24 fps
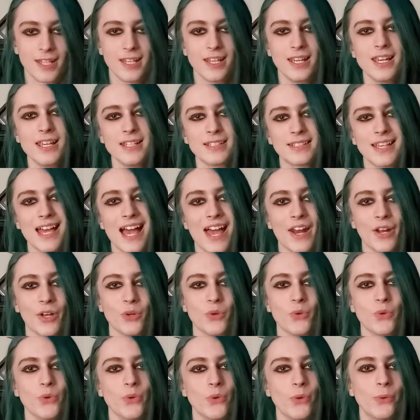He's kinda
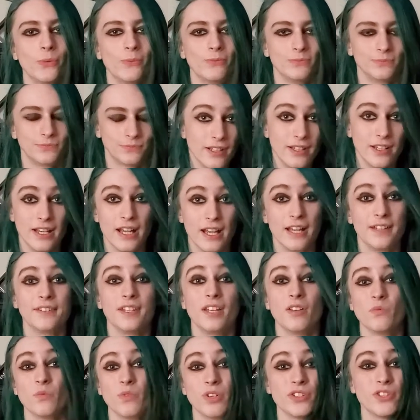cool. And
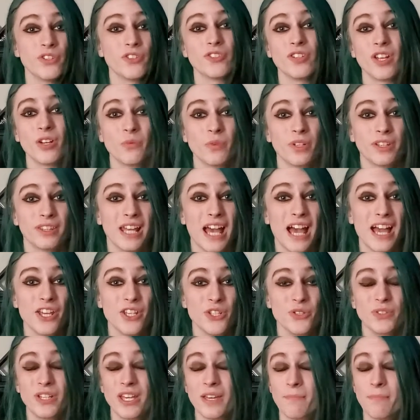then when you're done with that,
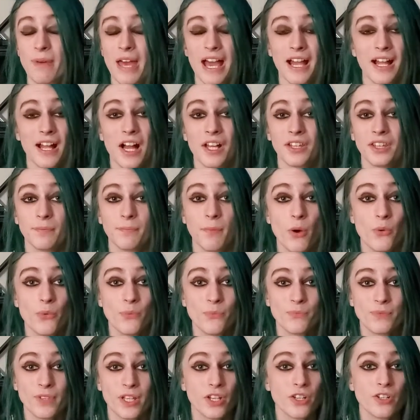you get back on the boat
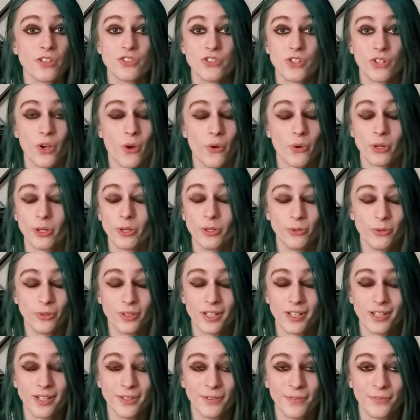to go to
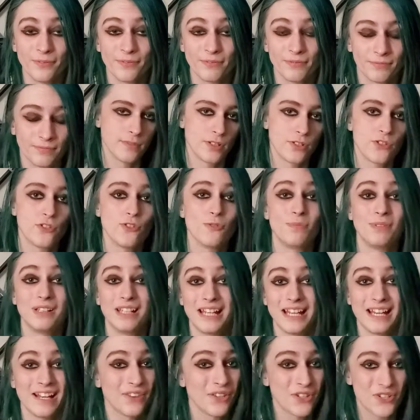Luca to
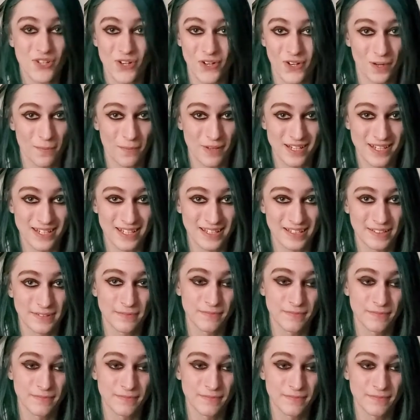play in the tournament.